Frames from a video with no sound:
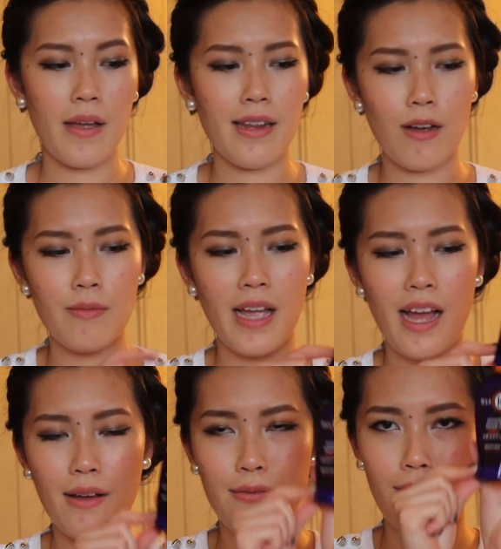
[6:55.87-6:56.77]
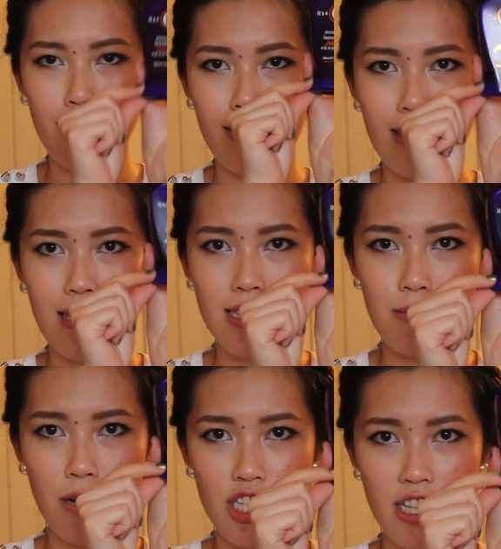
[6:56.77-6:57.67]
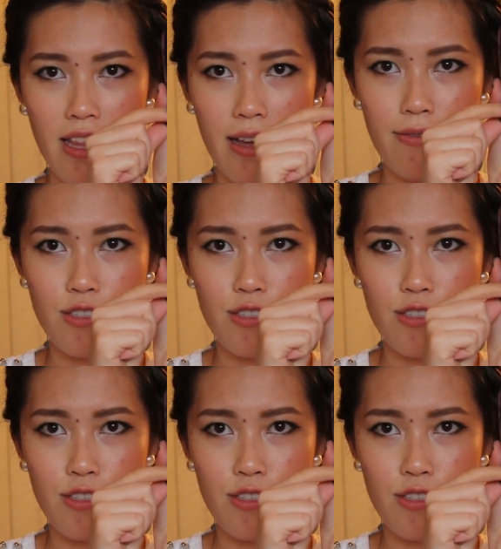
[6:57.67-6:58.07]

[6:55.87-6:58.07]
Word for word: And I only have this much left,